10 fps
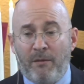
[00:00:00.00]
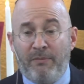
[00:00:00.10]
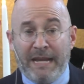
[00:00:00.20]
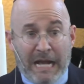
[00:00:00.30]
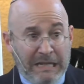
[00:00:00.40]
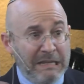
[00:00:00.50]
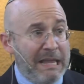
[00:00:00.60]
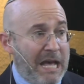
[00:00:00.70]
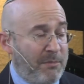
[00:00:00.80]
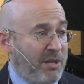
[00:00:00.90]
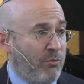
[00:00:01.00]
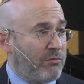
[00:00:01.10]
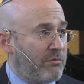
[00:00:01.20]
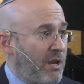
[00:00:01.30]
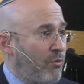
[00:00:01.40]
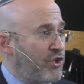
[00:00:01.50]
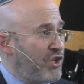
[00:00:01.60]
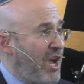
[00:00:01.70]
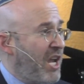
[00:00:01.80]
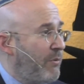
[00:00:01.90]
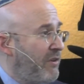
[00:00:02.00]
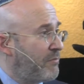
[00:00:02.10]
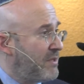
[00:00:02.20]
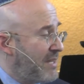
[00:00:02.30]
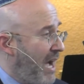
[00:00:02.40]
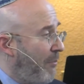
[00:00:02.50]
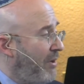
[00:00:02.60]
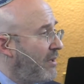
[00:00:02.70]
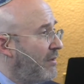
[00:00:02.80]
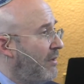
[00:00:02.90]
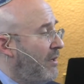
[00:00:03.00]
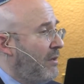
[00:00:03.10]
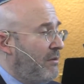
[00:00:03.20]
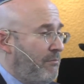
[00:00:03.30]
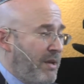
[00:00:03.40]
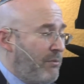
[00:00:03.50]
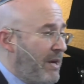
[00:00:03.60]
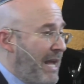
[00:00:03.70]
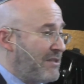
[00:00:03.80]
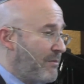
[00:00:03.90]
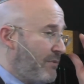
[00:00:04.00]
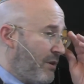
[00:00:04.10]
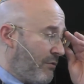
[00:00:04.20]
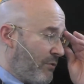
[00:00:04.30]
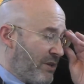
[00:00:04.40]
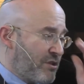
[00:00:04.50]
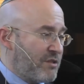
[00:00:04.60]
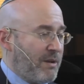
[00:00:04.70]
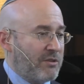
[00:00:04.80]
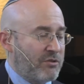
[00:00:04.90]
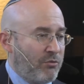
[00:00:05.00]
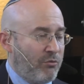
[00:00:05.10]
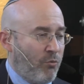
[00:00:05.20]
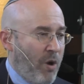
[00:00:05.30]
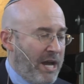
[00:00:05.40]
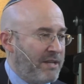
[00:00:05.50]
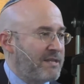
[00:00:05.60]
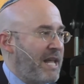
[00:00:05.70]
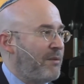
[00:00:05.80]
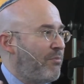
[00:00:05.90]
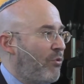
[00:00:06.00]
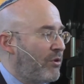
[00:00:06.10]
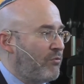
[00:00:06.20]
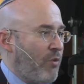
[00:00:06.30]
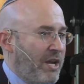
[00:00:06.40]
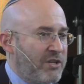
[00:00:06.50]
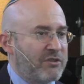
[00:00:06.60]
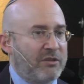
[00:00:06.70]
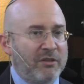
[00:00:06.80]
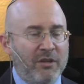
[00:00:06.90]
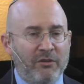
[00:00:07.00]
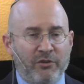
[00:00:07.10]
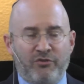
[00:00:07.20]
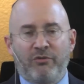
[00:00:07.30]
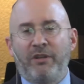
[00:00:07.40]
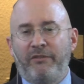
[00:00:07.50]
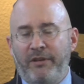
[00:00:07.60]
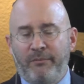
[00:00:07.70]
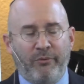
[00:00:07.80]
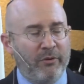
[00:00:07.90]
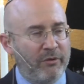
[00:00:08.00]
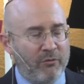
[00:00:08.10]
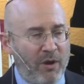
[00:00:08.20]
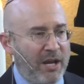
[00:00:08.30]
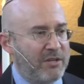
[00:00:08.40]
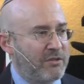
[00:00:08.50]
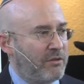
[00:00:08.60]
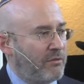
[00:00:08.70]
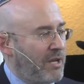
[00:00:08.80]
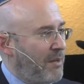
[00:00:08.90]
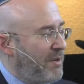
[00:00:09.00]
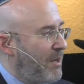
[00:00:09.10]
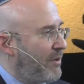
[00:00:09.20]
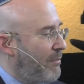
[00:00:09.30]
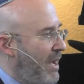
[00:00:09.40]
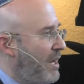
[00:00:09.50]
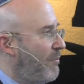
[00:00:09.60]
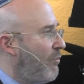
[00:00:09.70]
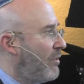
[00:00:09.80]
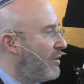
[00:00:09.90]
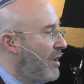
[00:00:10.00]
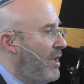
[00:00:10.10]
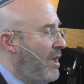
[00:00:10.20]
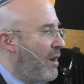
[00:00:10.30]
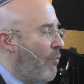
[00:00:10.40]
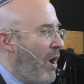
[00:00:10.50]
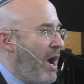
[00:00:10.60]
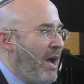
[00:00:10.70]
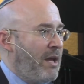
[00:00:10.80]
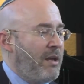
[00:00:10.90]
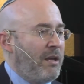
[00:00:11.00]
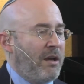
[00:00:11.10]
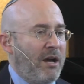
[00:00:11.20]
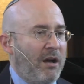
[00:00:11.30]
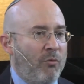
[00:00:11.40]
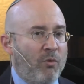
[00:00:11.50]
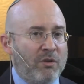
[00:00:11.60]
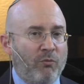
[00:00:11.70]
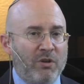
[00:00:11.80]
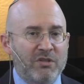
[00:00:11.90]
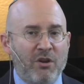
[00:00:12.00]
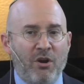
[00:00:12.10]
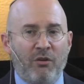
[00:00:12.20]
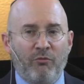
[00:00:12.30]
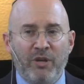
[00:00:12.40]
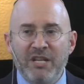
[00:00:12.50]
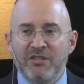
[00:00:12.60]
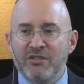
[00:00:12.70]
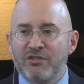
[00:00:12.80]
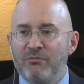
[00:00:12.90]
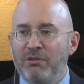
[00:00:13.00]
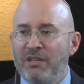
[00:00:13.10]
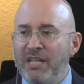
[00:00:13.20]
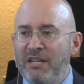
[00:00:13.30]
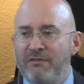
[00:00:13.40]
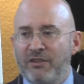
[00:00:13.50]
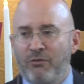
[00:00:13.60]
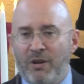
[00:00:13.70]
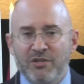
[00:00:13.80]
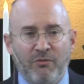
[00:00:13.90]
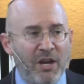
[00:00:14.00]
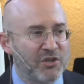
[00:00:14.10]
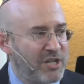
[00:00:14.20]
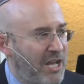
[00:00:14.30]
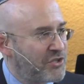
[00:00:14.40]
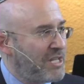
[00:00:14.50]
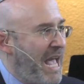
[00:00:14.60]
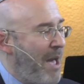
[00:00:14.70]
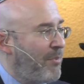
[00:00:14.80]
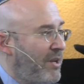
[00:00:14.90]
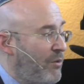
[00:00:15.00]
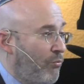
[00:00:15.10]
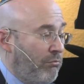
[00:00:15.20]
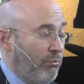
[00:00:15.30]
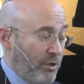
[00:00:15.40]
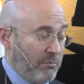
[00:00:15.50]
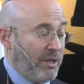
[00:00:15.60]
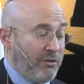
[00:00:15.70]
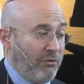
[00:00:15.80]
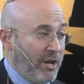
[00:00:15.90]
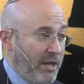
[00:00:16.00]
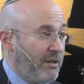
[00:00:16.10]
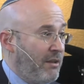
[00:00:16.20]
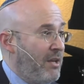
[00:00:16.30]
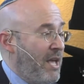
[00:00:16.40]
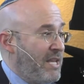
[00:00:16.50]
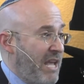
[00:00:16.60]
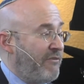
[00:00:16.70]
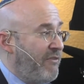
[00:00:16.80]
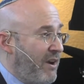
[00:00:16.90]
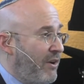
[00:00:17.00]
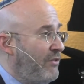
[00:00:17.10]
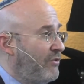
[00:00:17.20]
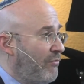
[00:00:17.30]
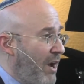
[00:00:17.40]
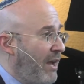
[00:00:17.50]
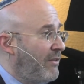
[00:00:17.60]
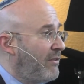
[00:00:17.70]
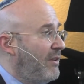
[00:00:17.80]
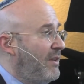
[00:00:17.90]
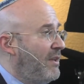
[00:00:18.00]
they got into that. I mean, they weren't shying away from the topic. And Ben would ask them, you know, questions about, so why is that important? Why is the Trinity important? Or why is, you know, God becoming a man important? Why, what's our reasons to believe that the resurrection actually happened? And William Lane Craig gave very direct